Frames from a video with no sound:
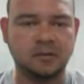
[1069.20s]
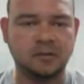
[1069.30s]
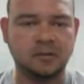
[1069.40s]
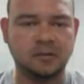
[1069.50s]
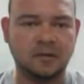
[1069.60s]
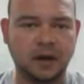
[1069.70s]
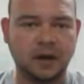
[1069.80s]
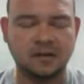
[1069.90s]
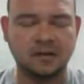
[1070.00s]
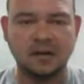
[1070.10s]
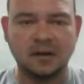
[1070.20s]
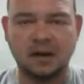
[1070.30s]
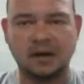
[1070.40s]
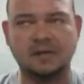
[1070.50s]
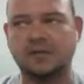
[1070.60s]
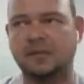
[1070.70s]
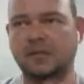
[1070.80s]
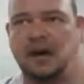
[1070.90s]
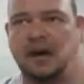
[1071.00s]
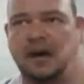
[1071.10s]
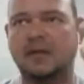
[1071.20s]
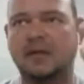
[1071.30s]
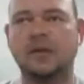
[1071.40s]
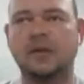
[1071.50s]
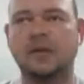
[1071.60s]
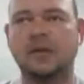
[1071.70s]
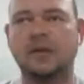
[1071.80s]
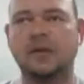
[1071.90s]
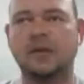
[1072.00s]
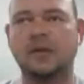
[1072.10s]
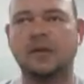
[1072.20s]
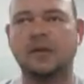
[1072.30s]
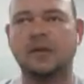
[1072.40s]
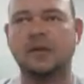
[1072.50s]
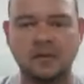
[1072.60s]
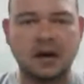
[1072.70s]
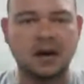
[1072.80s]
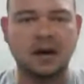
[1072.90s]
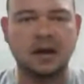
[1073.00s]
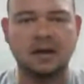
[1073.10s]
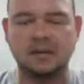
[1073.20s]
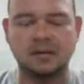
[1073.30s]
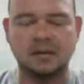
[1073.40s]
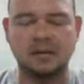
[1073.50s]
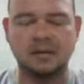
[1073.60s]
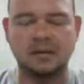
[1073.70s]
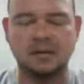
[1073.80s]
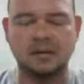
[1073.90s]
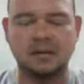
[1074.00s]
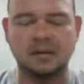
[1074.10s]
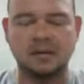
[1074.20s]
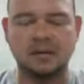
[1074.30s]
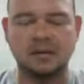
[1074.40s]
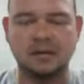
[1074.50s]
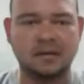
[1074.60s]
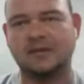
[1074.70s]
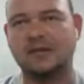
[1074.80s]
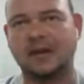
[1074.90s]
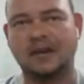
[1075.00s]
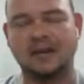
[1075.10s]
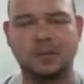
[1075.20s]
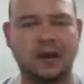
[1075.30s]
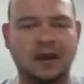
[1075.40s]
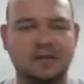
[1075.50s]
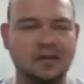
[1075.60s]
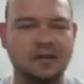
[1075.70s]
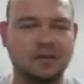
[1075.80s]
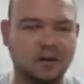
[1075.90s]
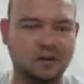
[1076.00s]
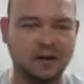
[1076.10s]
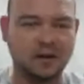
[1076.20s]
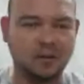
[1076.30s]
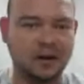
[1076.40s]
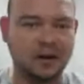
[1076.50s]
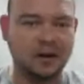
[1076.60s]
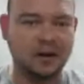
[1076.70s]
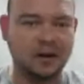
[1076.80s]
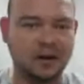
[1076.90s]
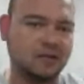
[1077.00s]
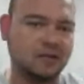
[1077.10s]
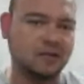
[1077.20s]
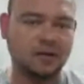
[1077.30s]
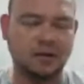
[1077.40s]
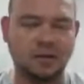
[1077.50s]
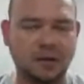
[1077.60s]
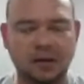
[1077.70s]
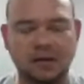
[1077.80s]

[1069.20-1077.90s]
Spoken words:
Robotics. I've owned. I shouldn't say this, but I've never heard of anybody having an issue with them.